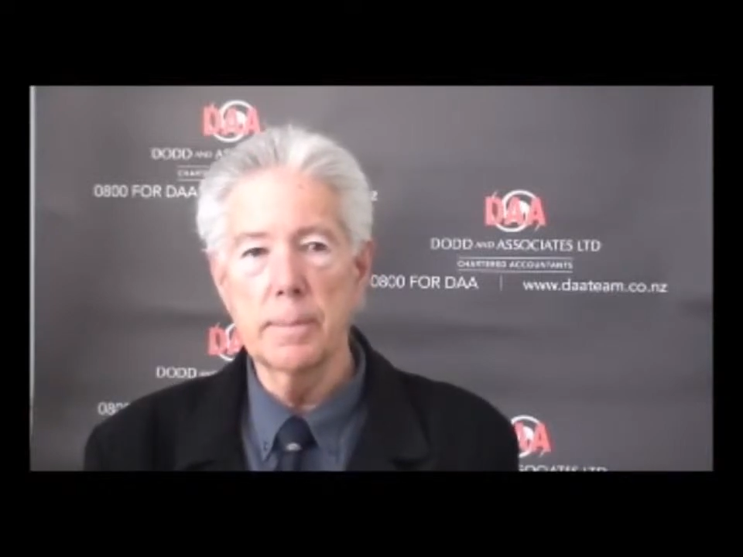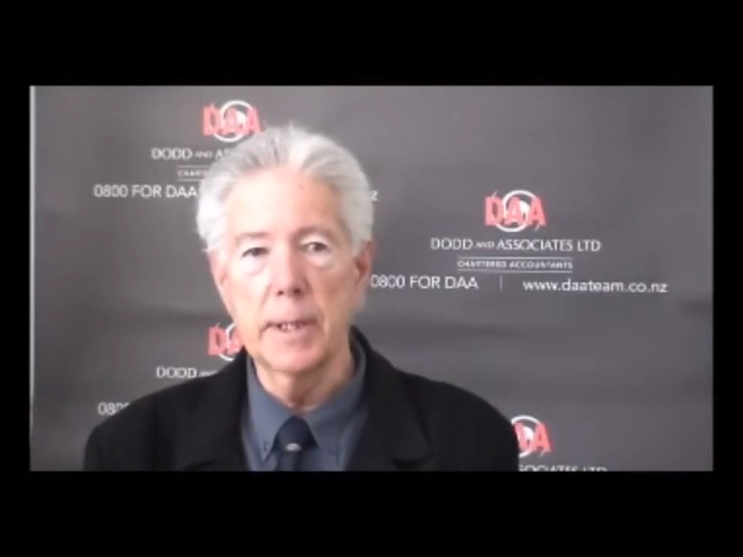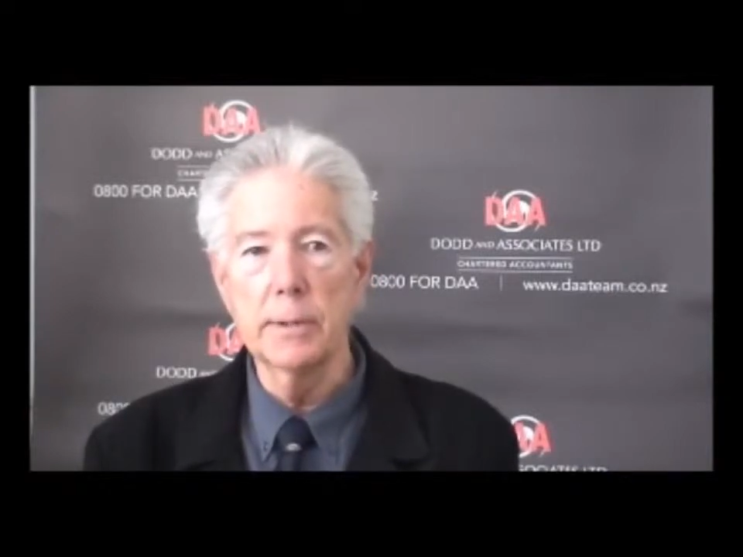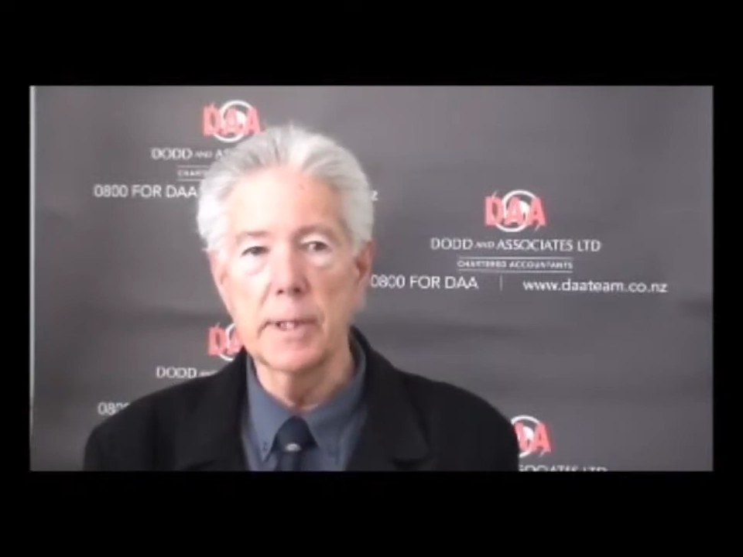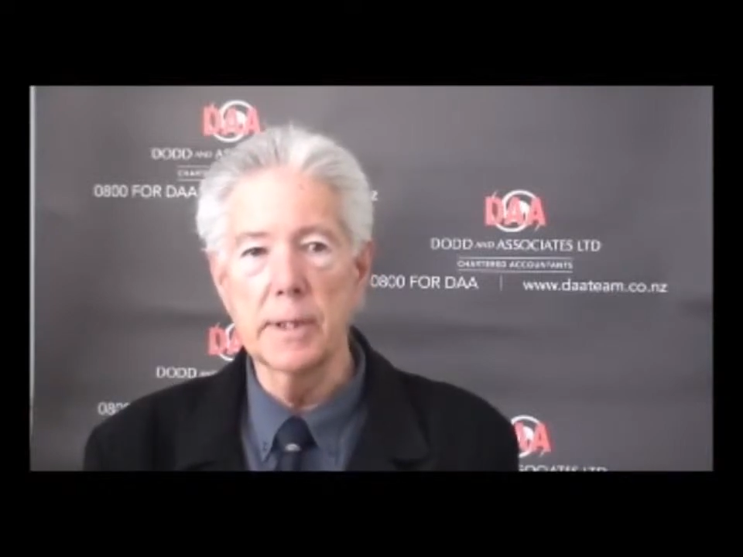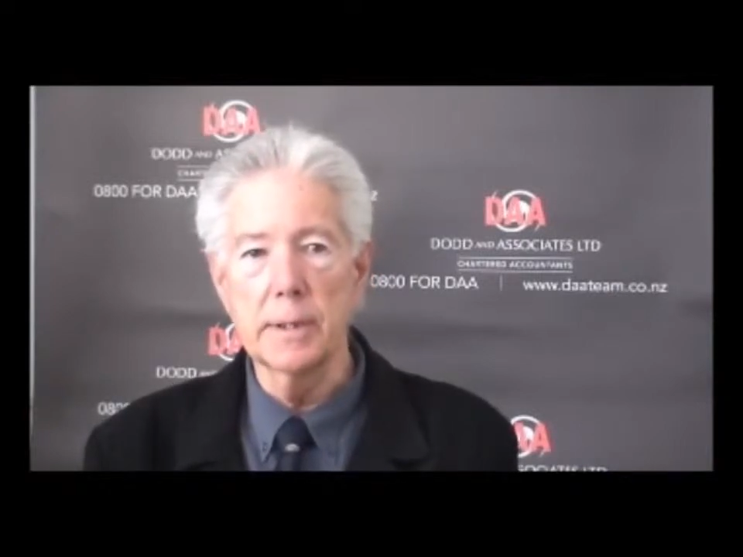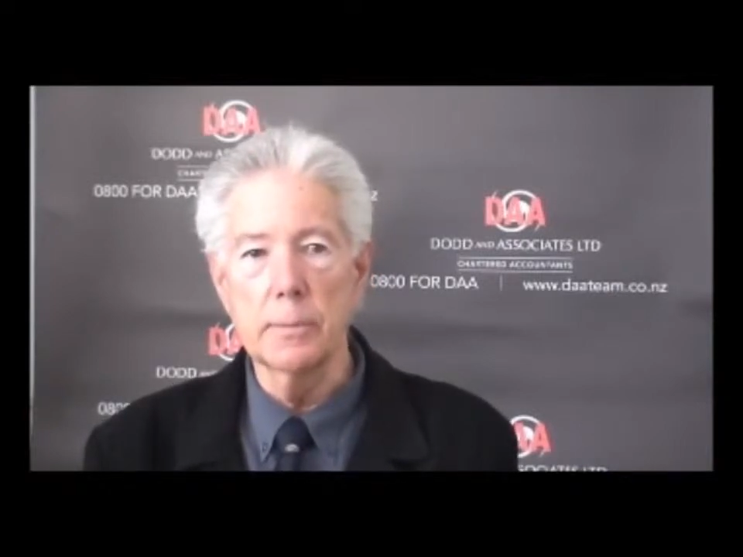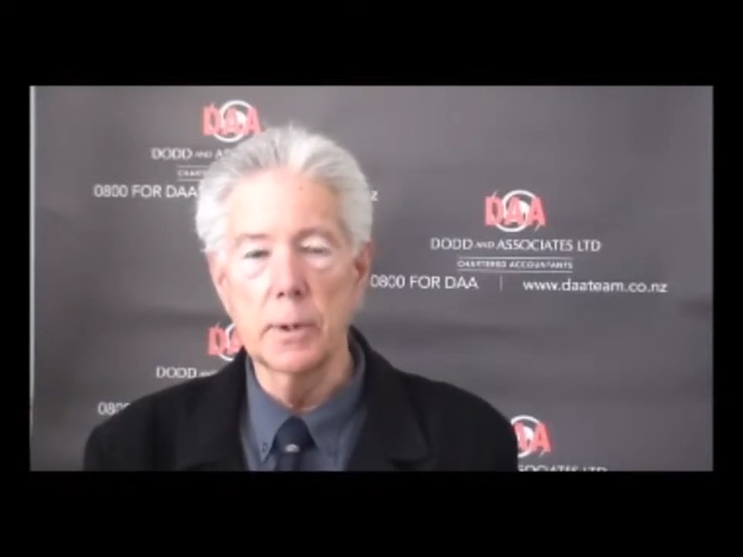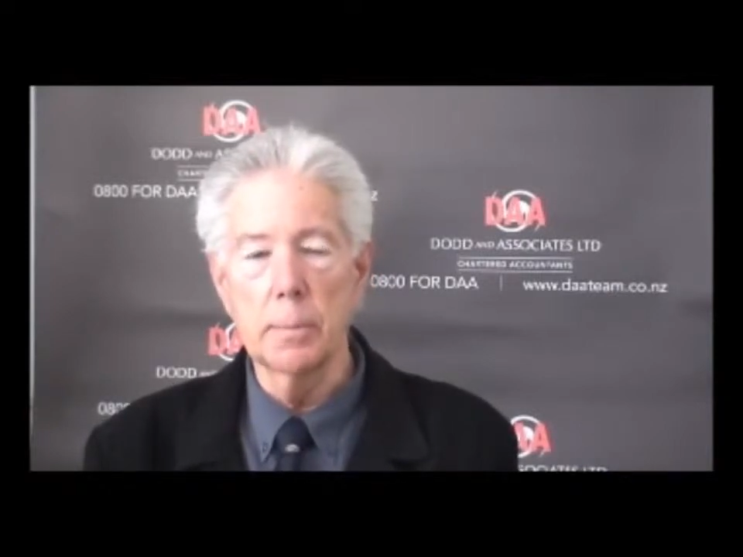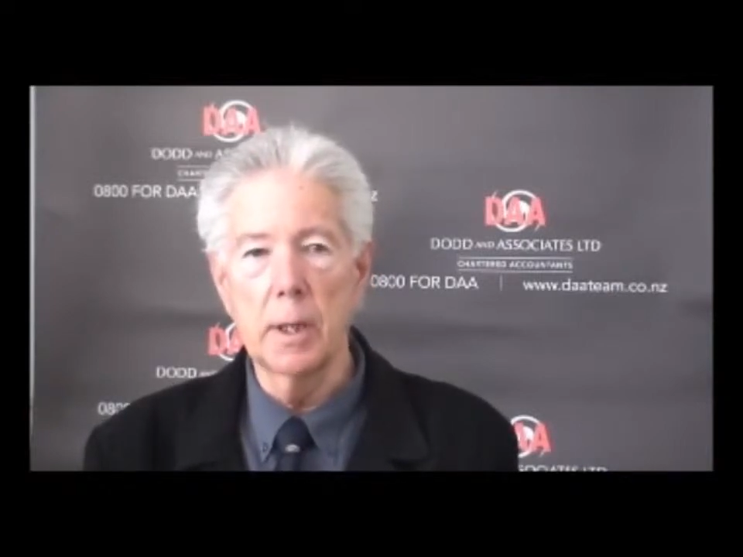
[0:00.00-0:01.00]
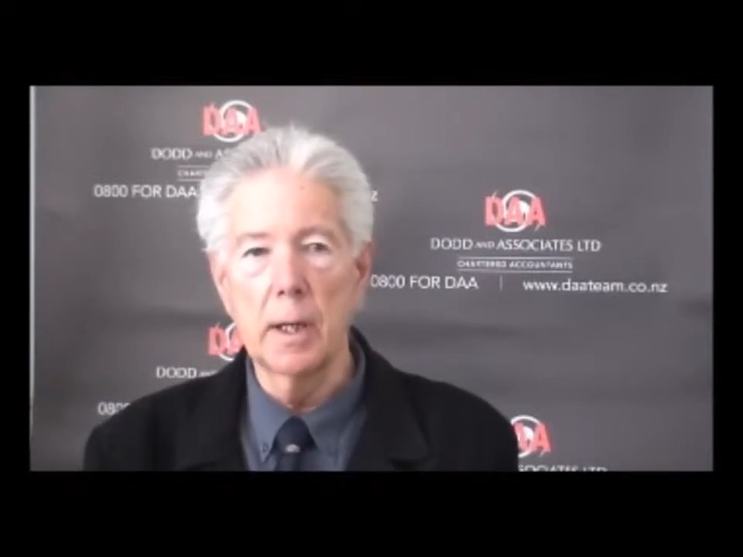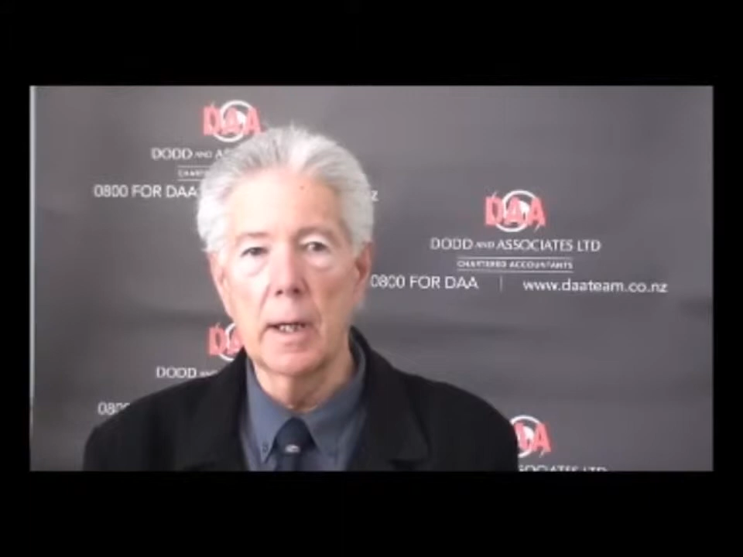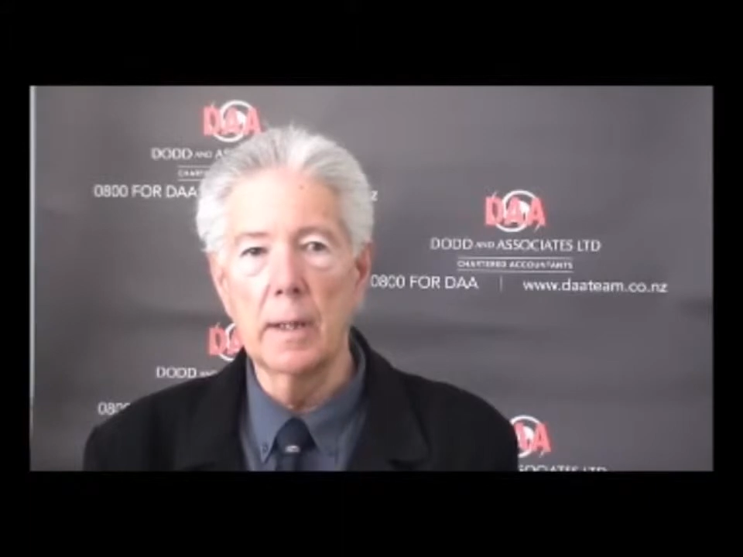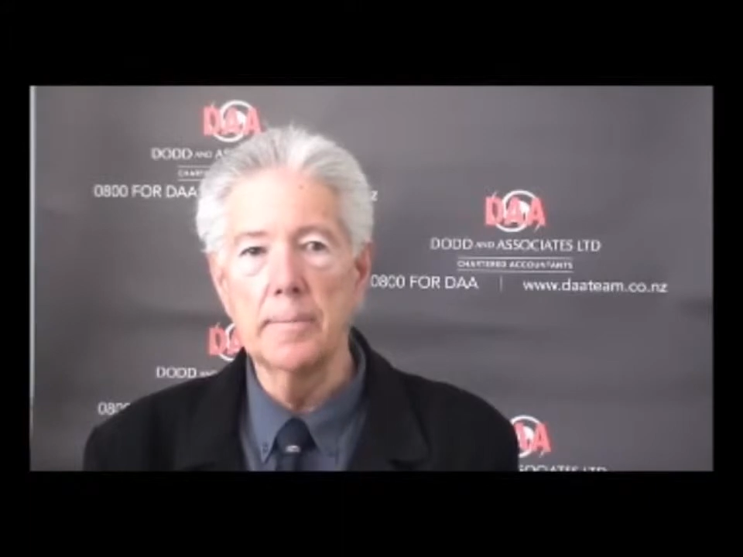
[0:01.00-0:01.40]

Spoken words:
penalty that will apply.